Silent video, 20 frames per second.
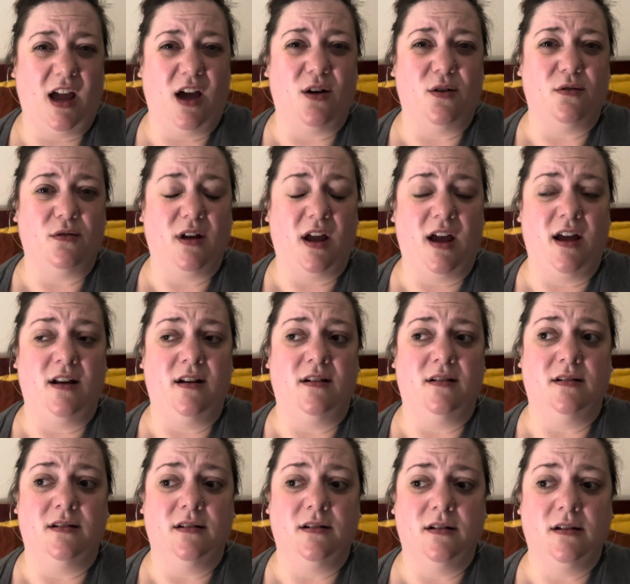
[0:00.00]
out
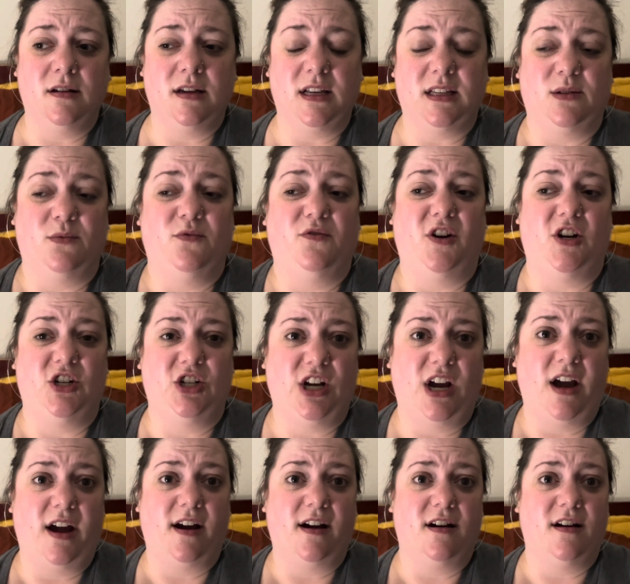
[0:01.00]
and get some fresh
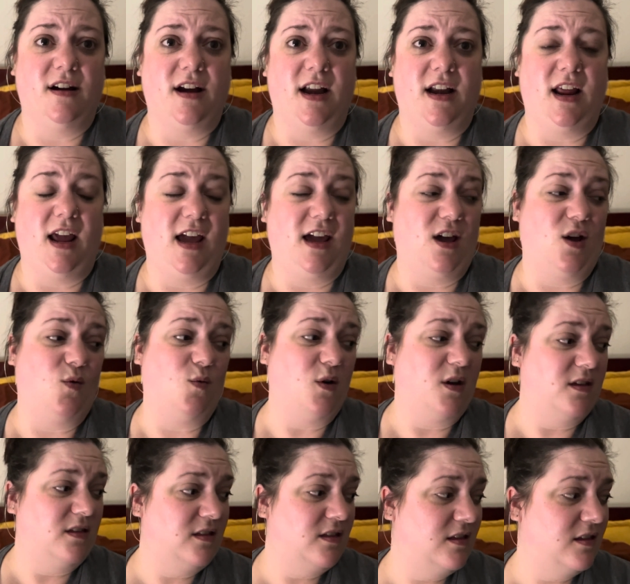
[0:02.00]
air and hang out
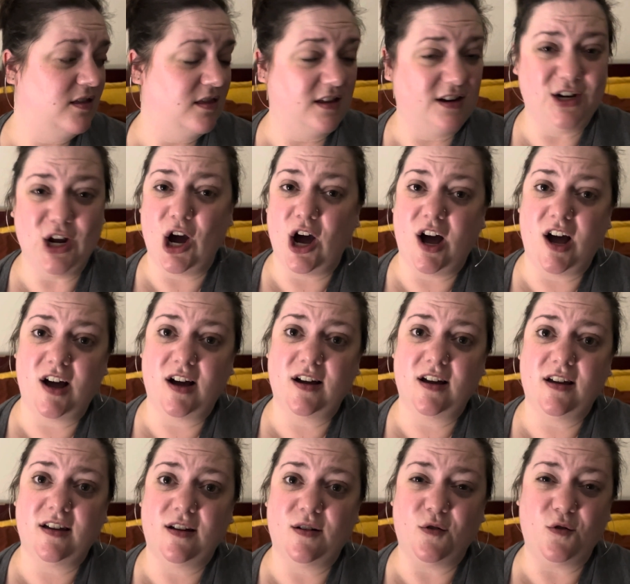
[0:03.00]
with the
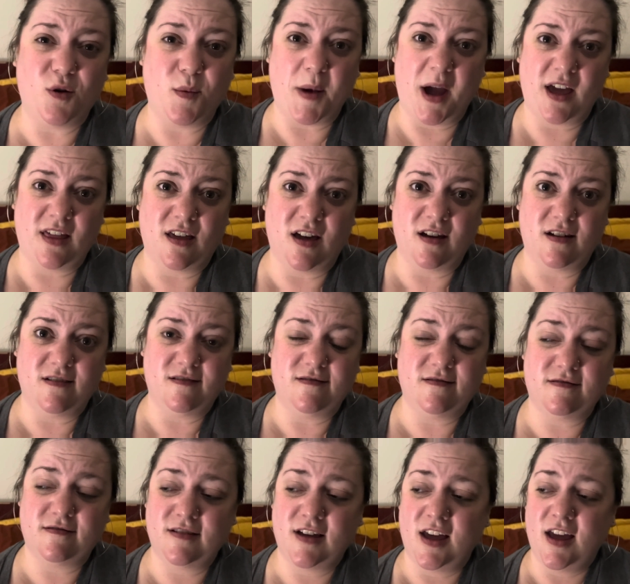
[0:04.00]
dog, whom I love.
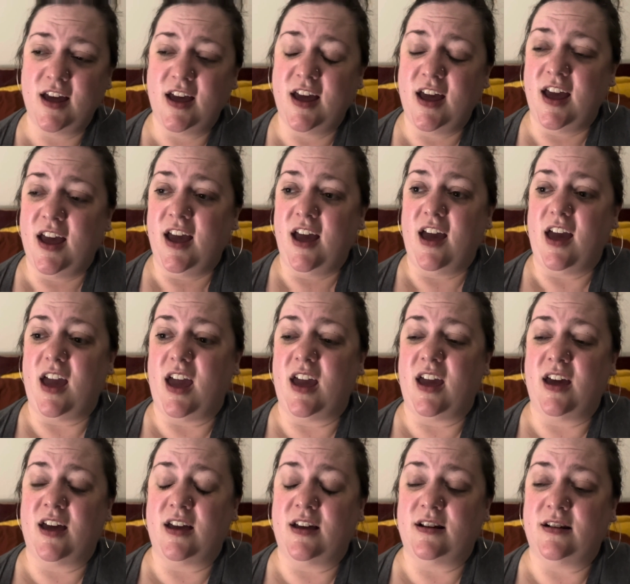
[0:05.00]

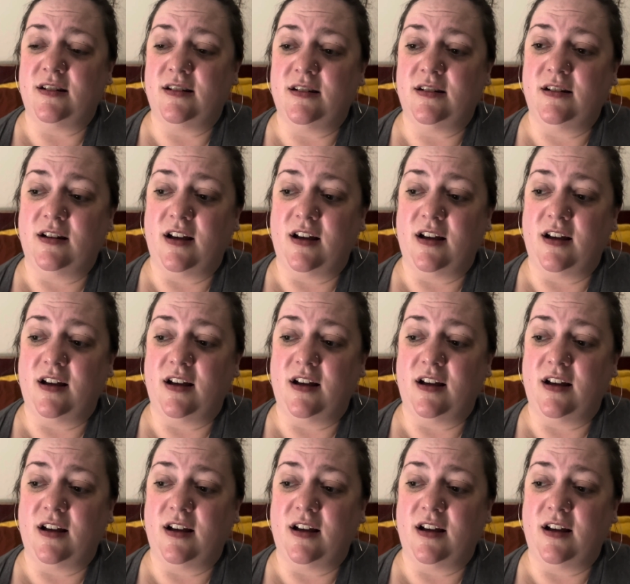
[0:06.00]
And